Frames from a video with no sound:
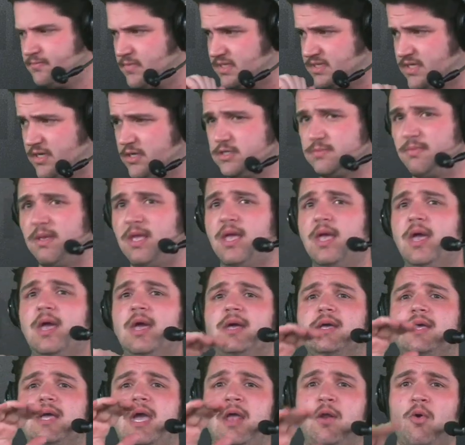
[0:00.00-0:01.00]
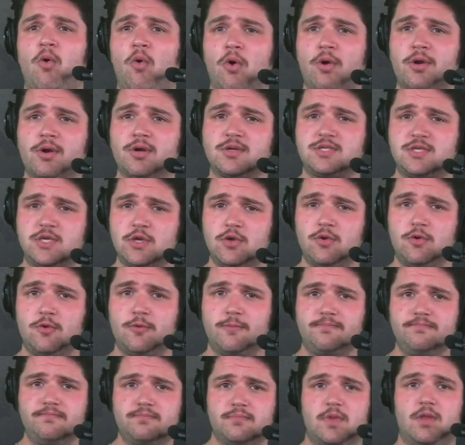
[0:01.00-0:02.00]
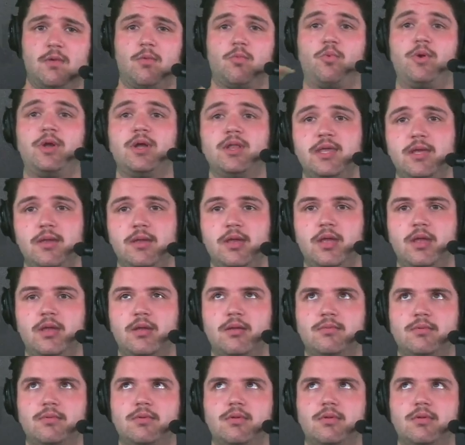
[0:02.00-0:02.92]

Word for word: in order to really